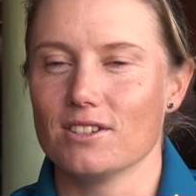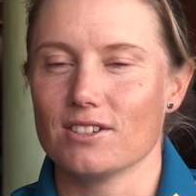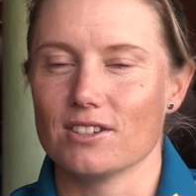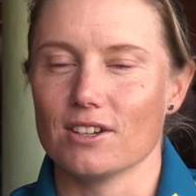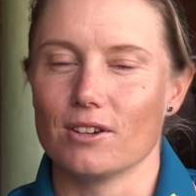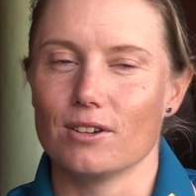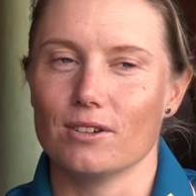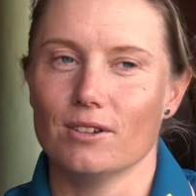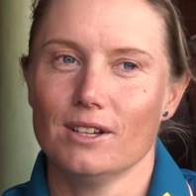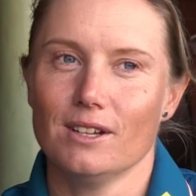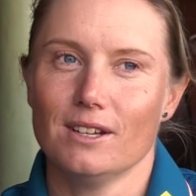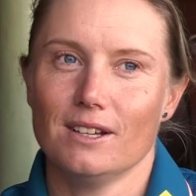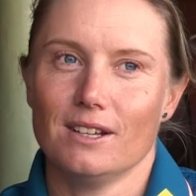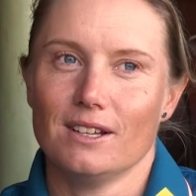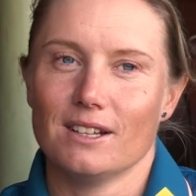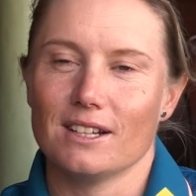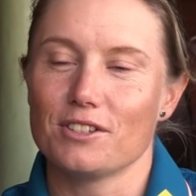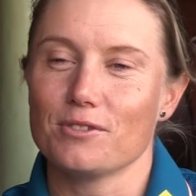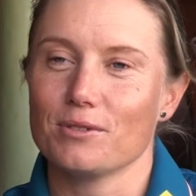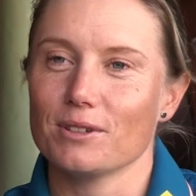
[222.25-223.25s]
So
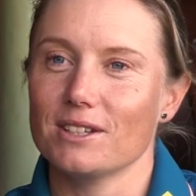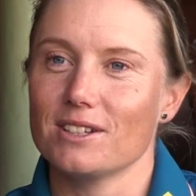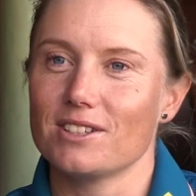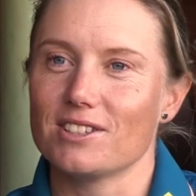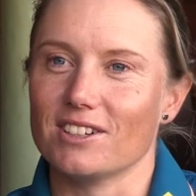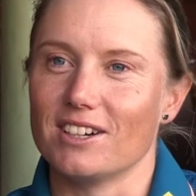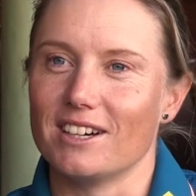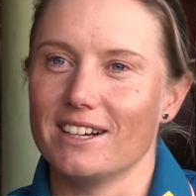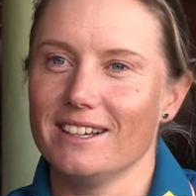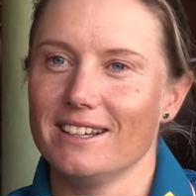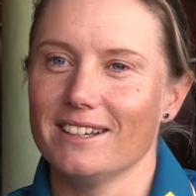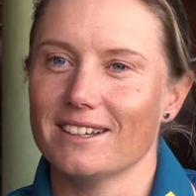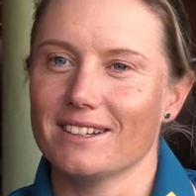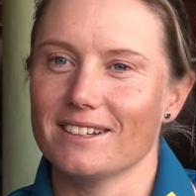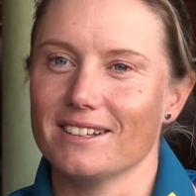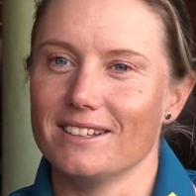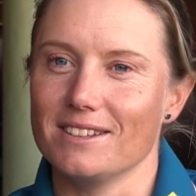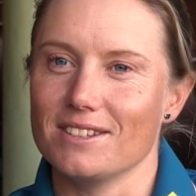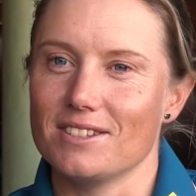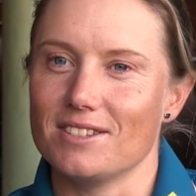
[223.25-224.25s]
that's really exciting, and
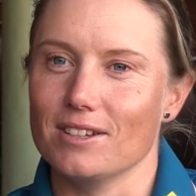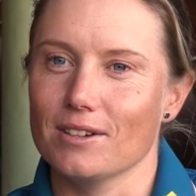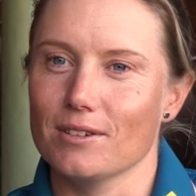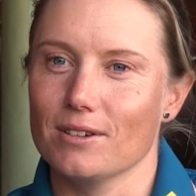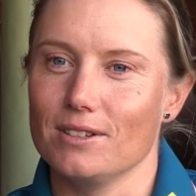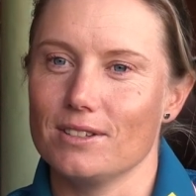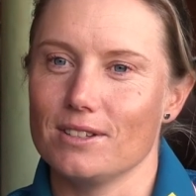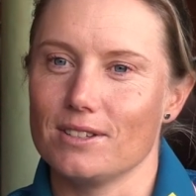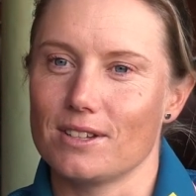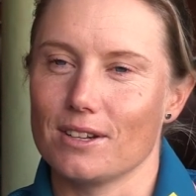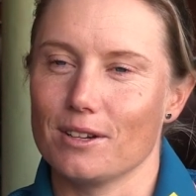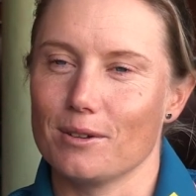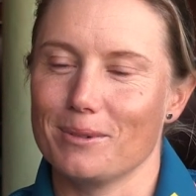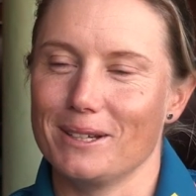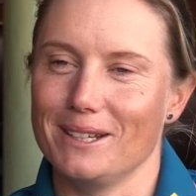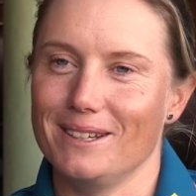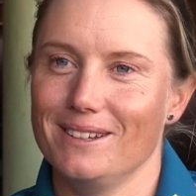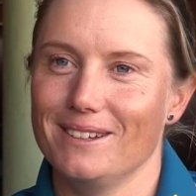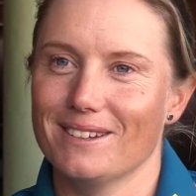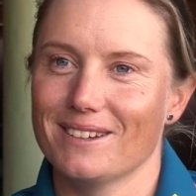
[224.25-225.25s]
I think the series is going to
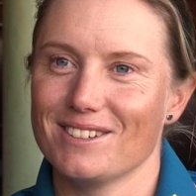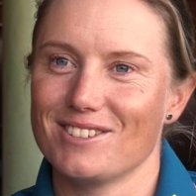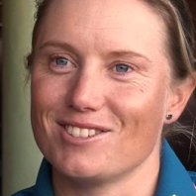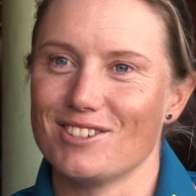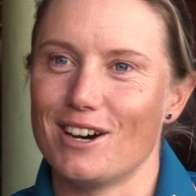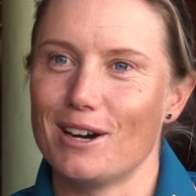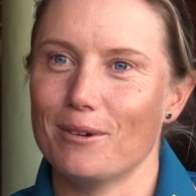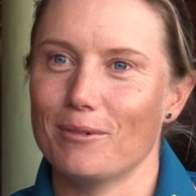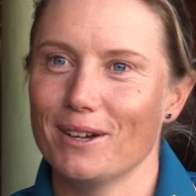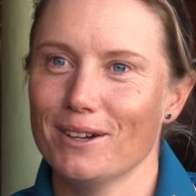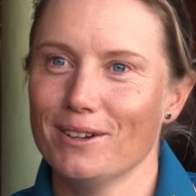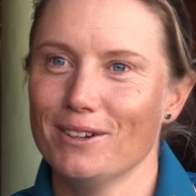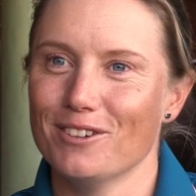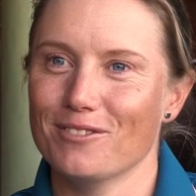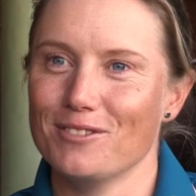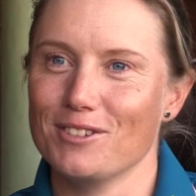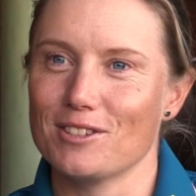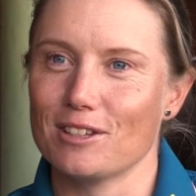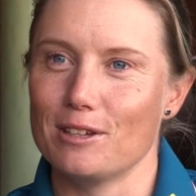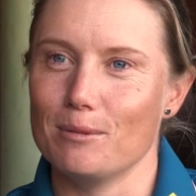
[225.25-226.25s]
be a tight one.
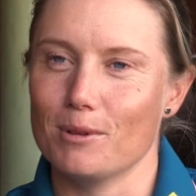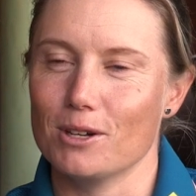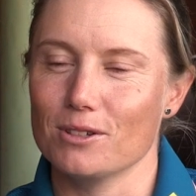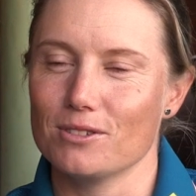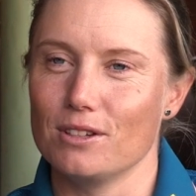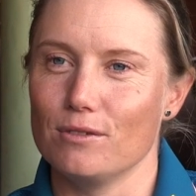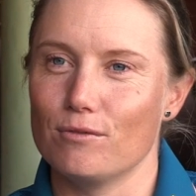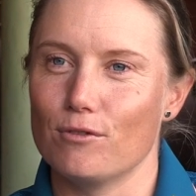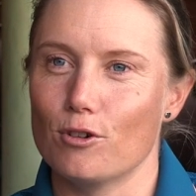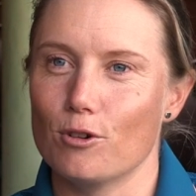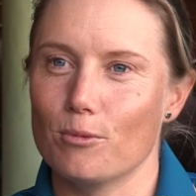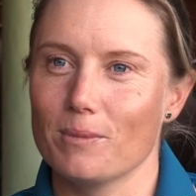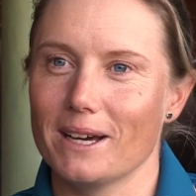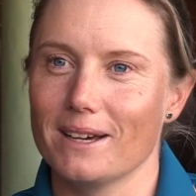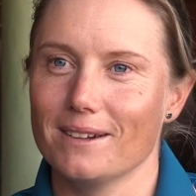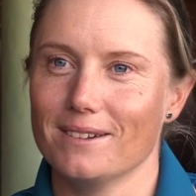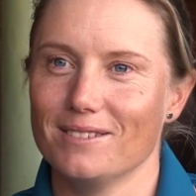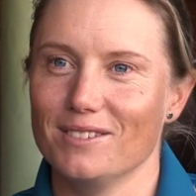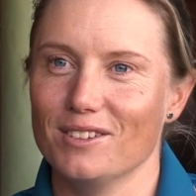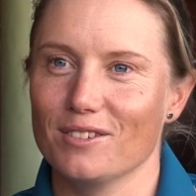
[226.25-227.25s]
Obviously
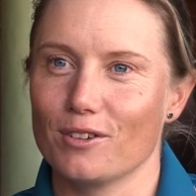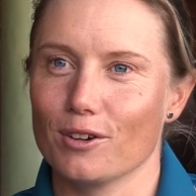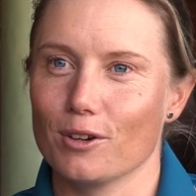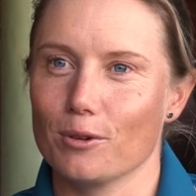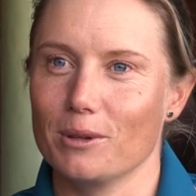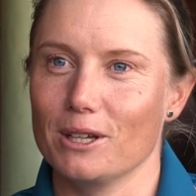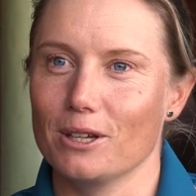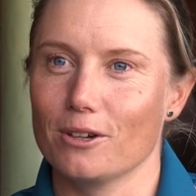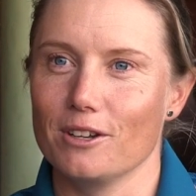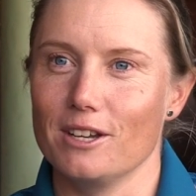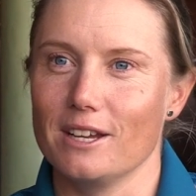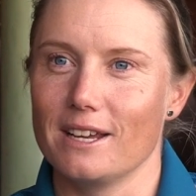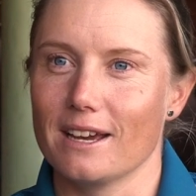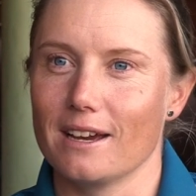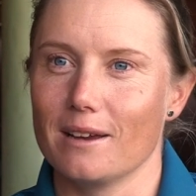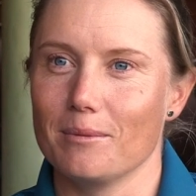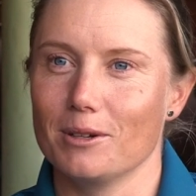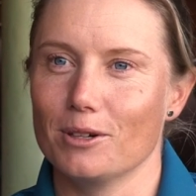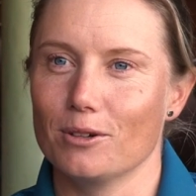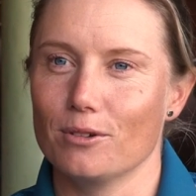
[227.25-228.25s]
multi-format, you've got to be on your
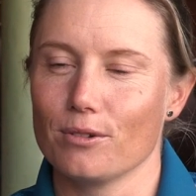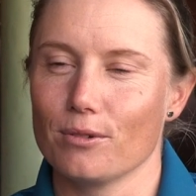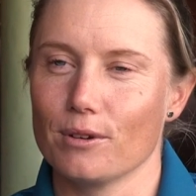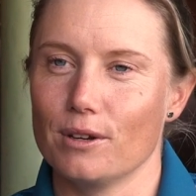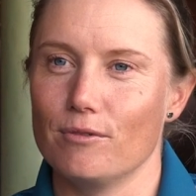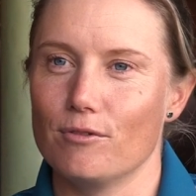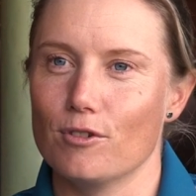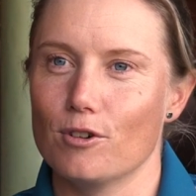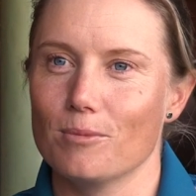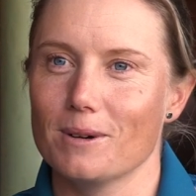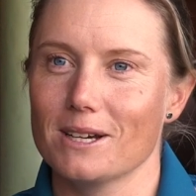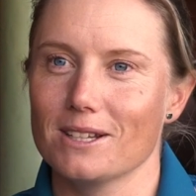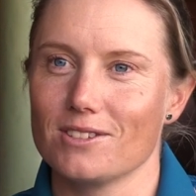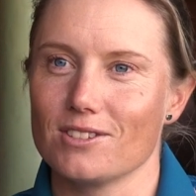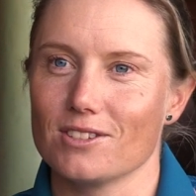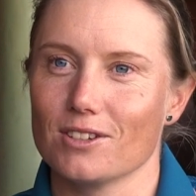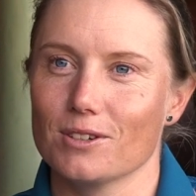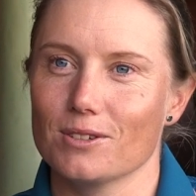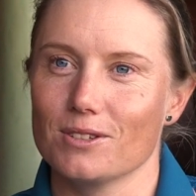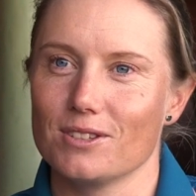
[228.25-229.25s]
game in all three formats,
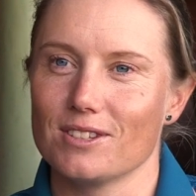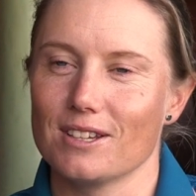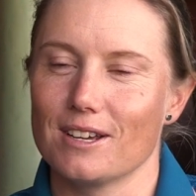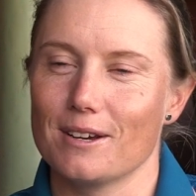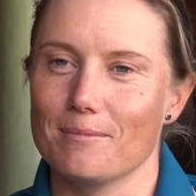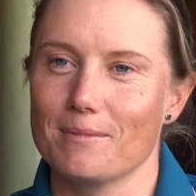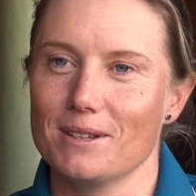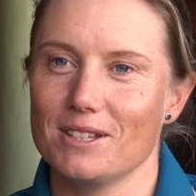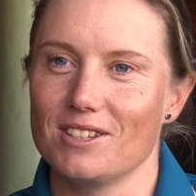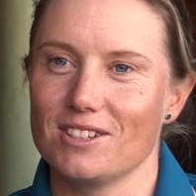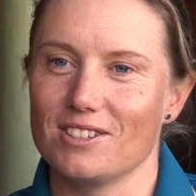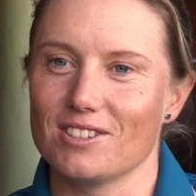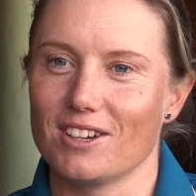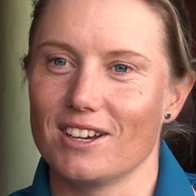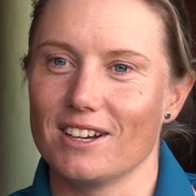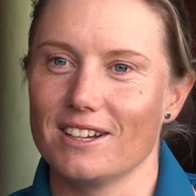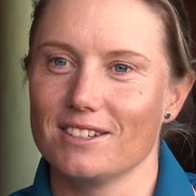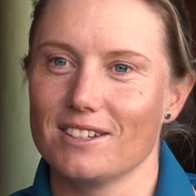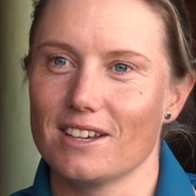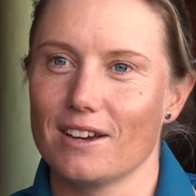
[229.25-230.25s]
so it's
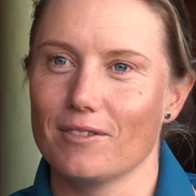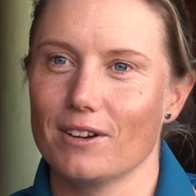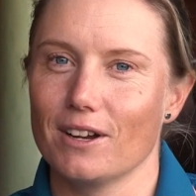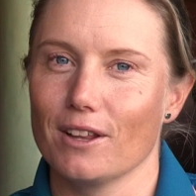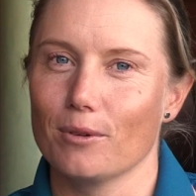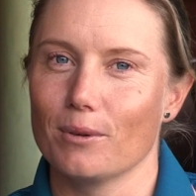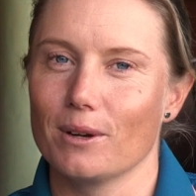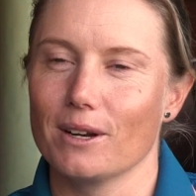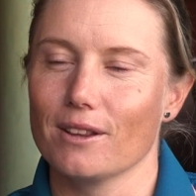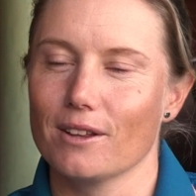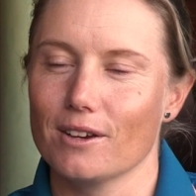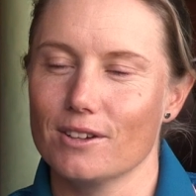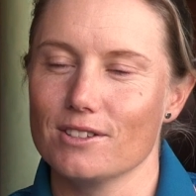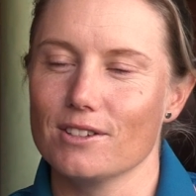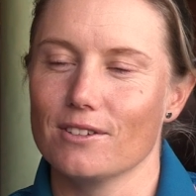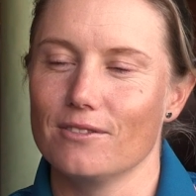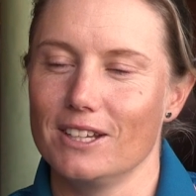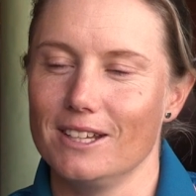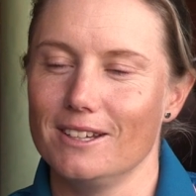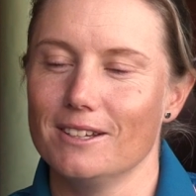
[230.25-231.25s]
exciting to have another one of those
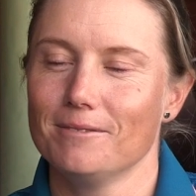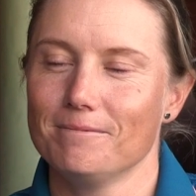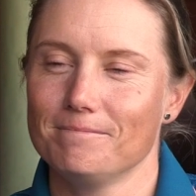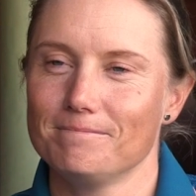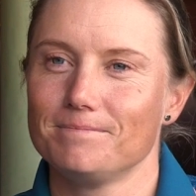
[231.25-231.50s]
over here.